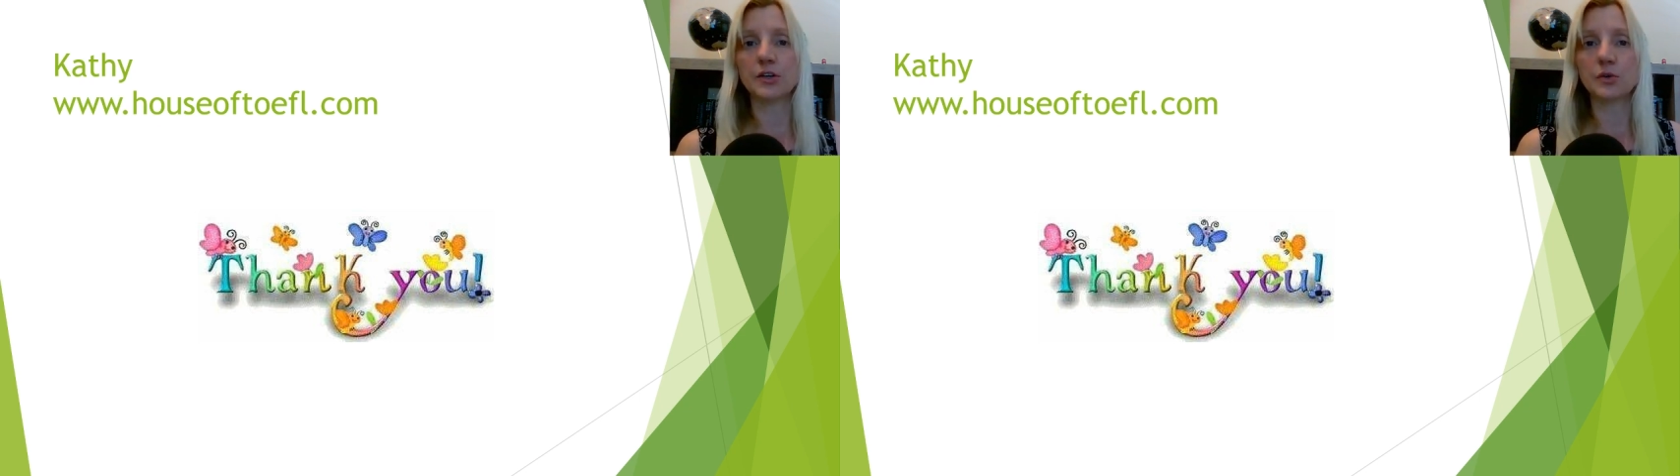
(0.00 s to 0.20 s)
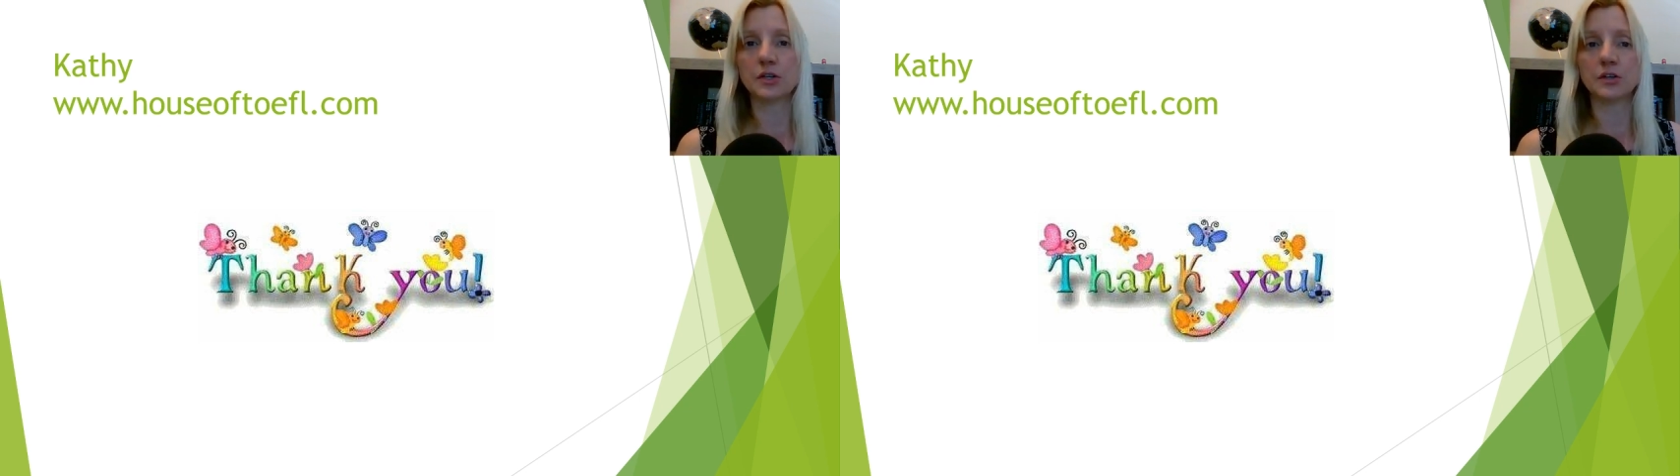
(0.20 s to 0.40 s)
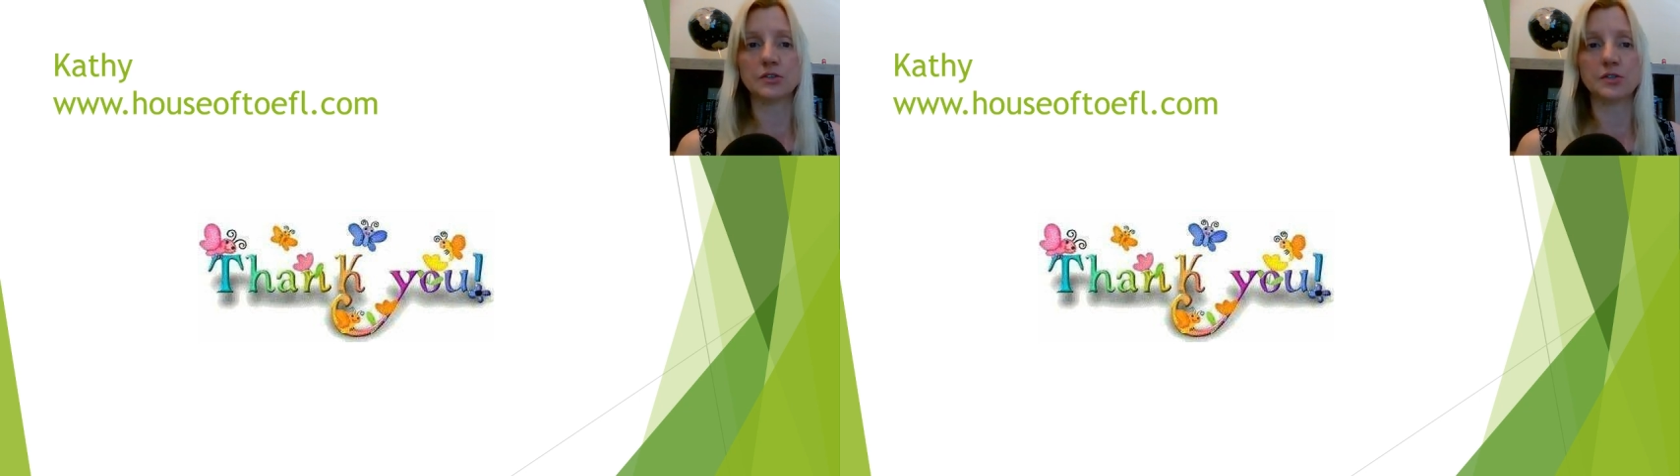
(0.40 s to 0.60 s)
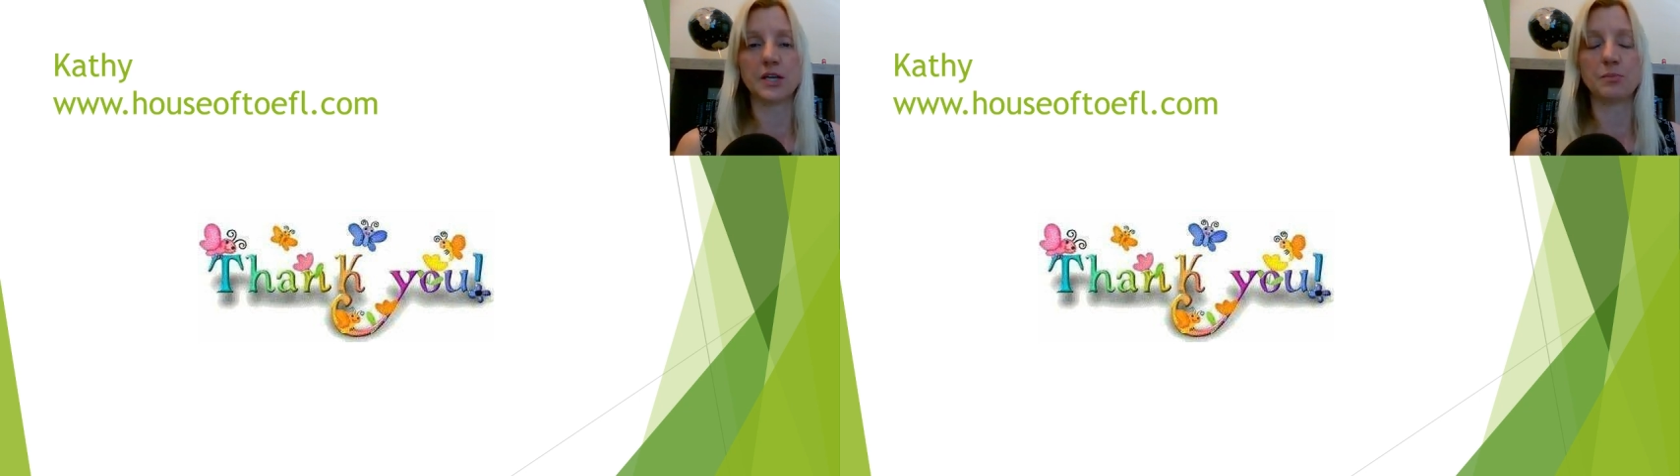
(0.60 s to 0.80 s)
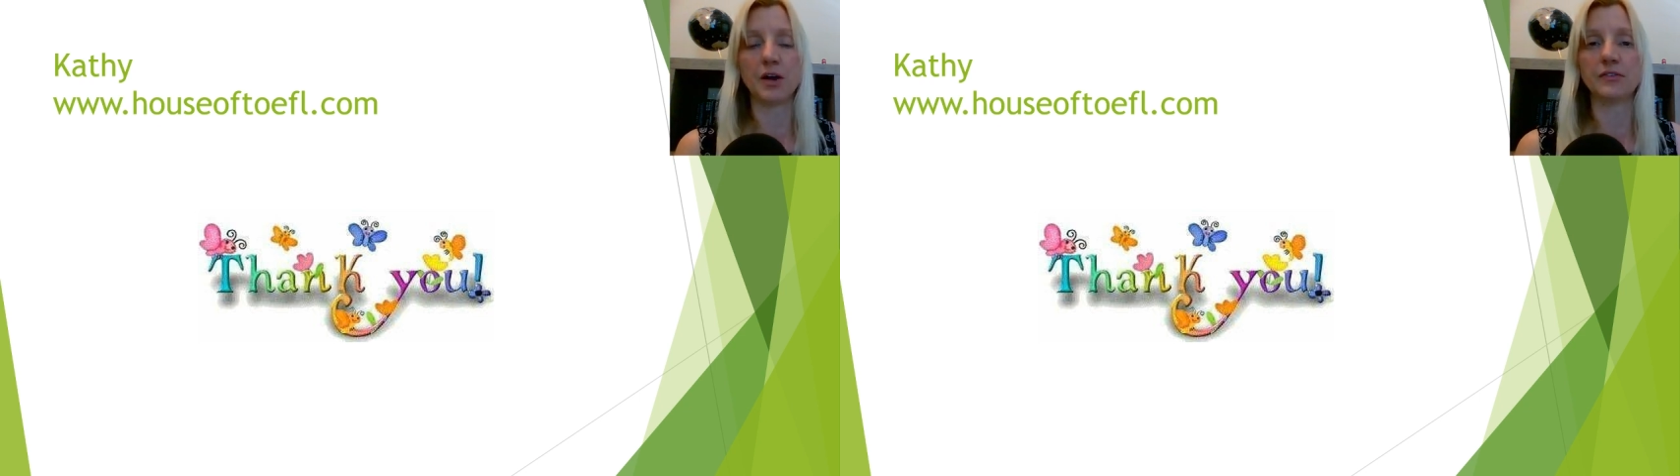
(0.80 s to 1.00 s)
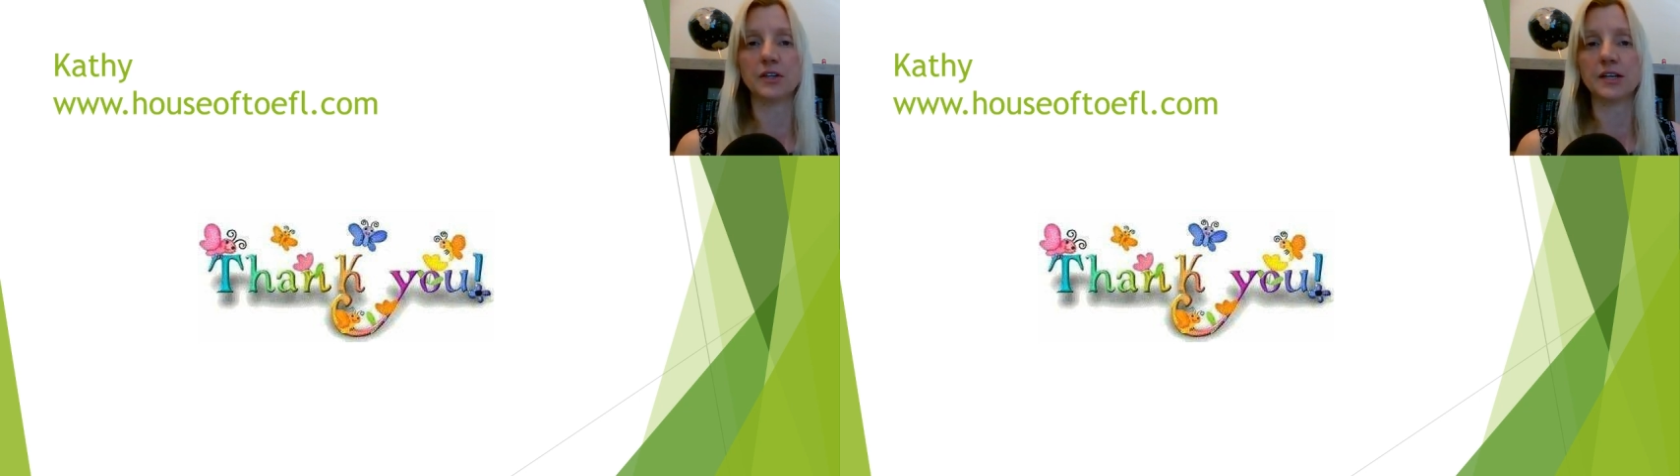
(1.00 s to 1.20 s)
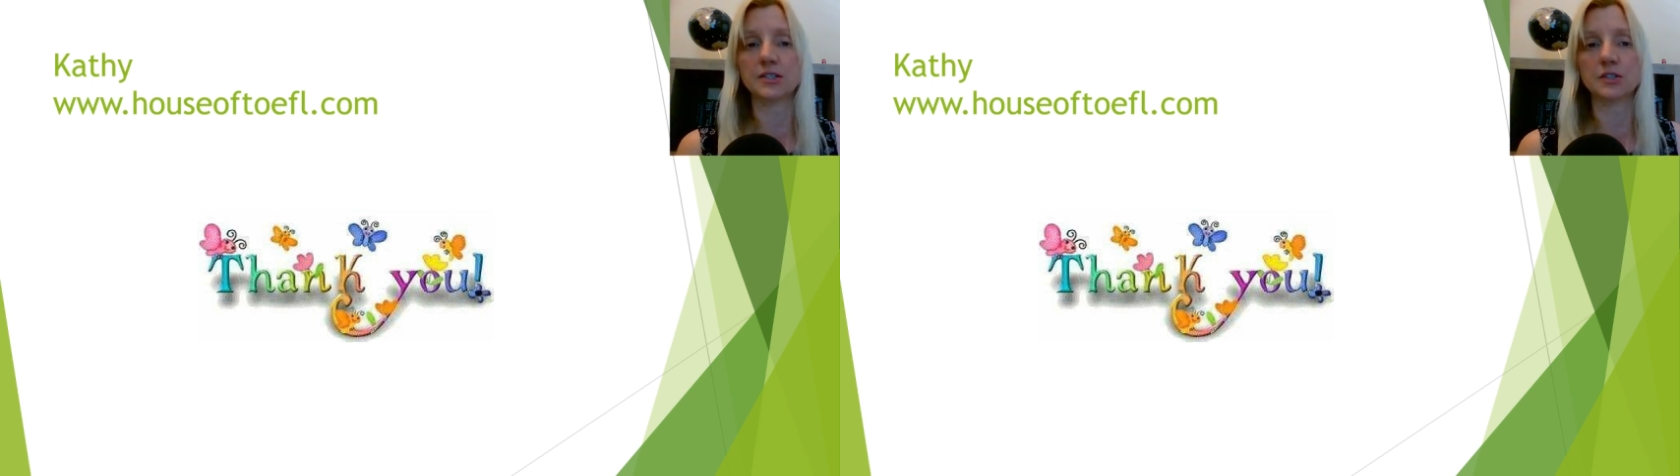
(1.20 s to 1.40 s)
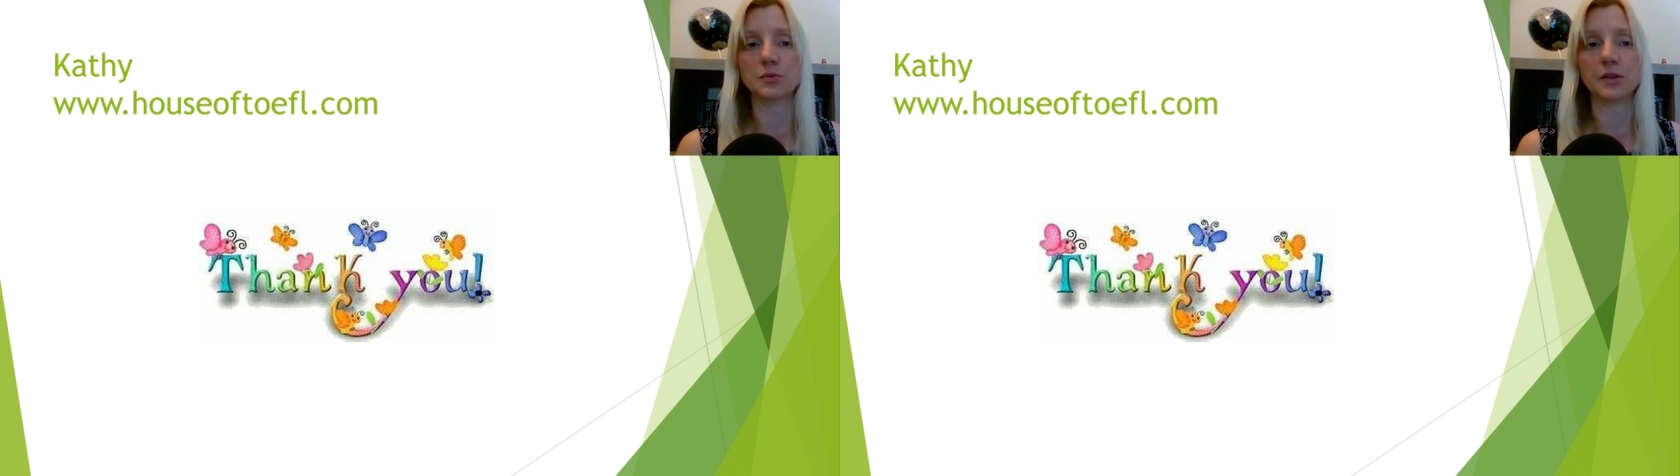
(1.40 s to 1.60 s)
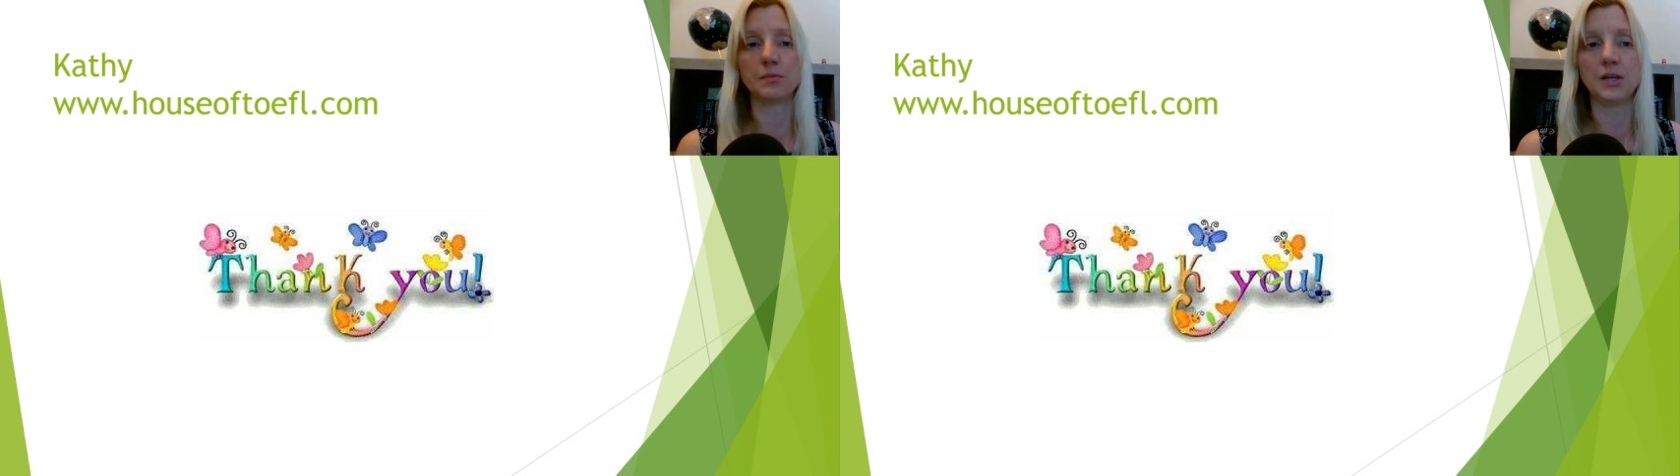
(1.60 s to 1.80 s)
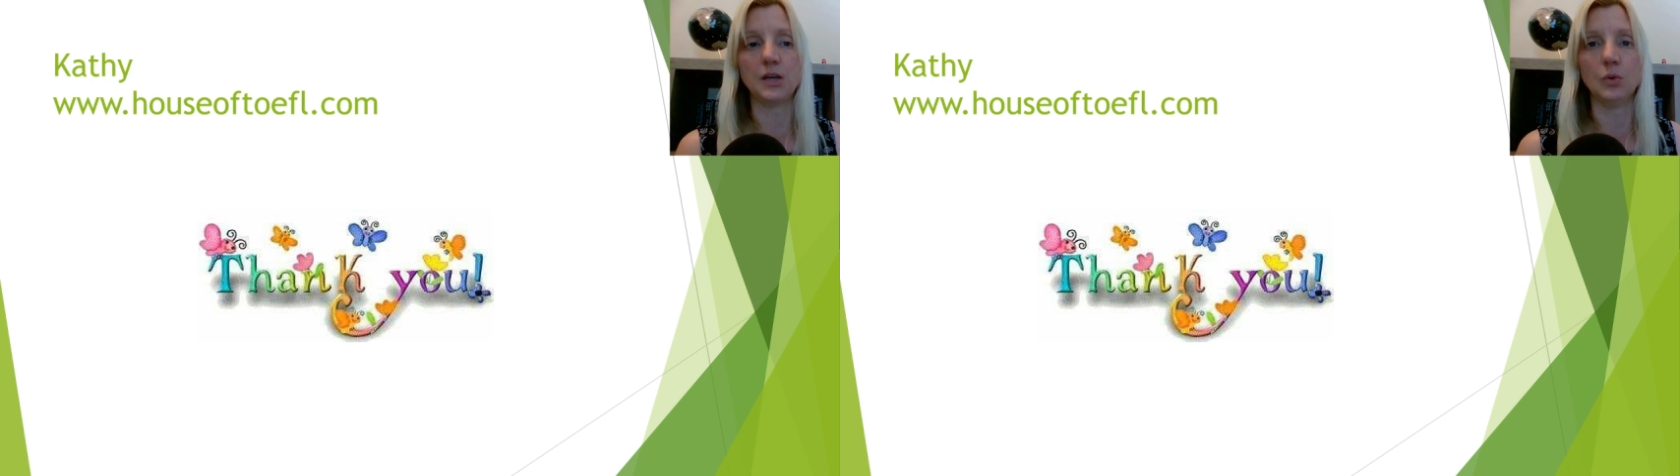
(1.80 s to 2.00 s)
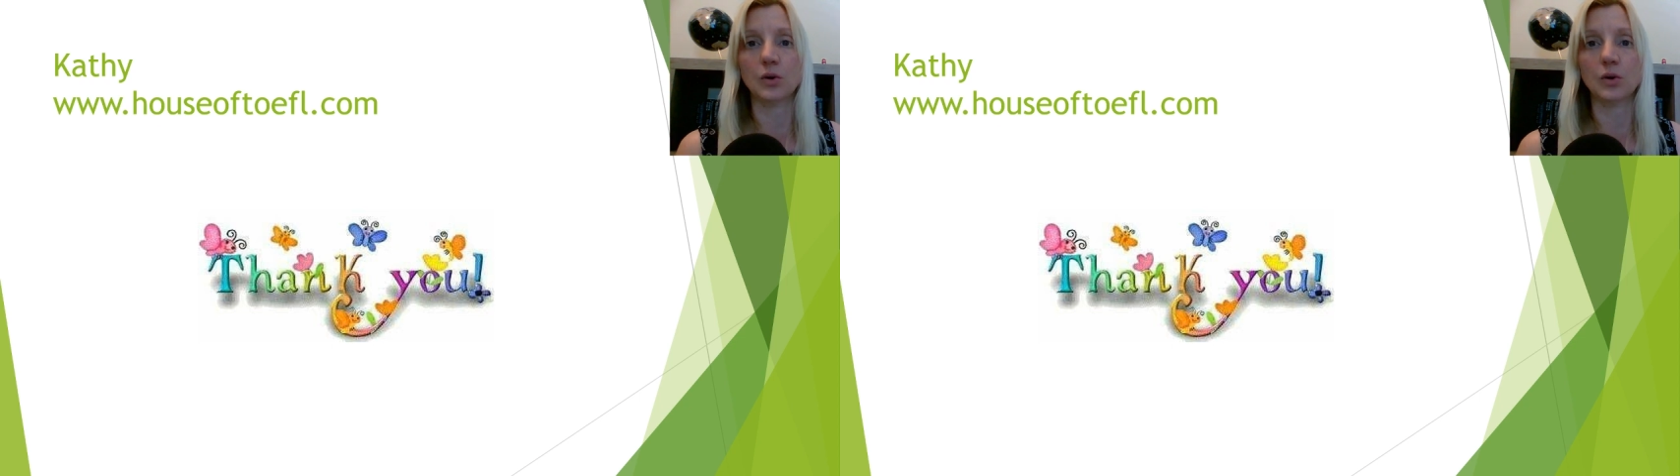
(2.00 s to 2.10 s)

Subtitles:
You can also take private lessons with me